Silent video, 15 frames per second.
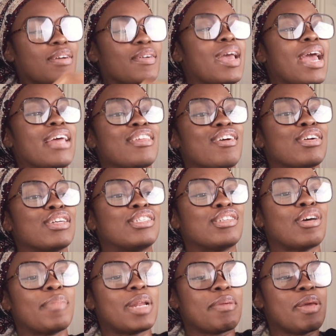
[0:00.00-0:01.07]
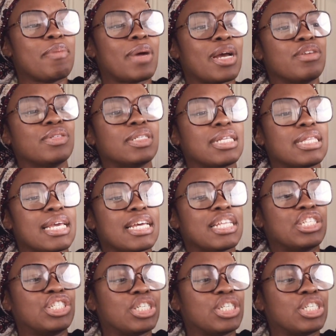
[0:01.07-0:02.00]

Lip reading: Okay, there are so many people. I used to think it's